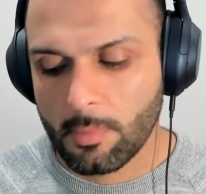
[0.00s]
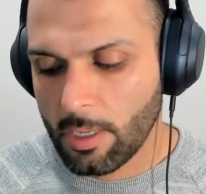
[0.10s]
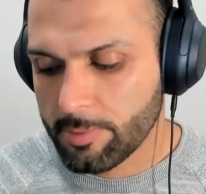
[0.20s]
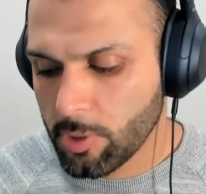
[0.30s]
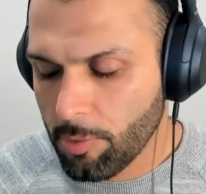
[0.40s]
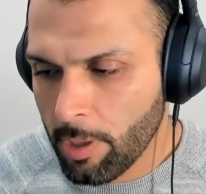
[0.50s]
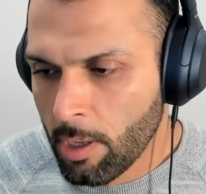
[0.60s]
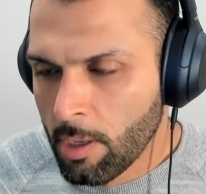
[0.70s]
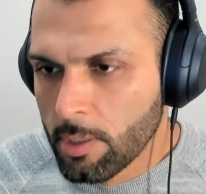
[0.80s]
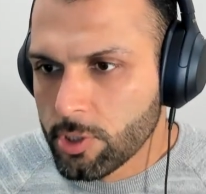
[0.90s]
Absolutely.
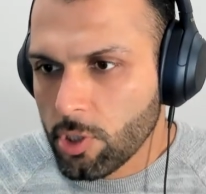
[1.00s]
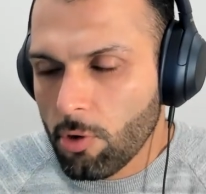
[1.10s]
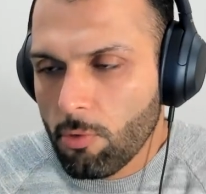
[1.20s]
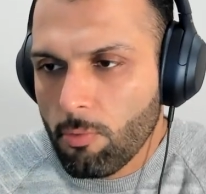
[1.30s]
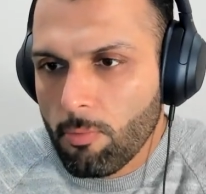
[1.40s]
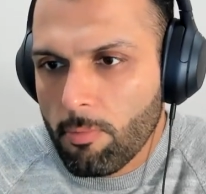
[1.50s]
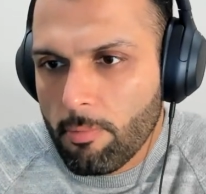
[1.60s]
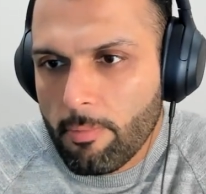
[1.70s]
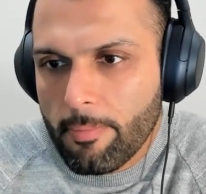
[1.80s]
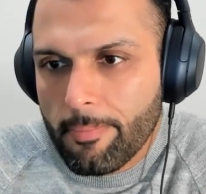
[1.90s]
So,
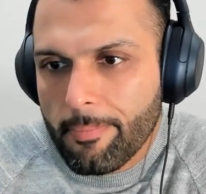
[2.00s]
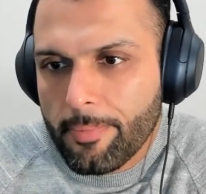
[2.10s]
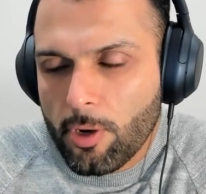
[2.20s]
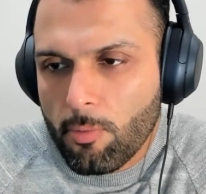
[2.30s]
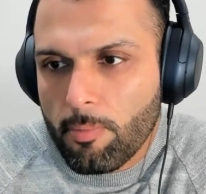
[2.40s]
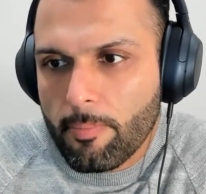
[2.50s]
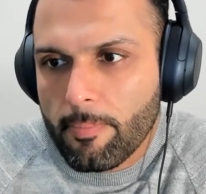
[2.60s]
you know,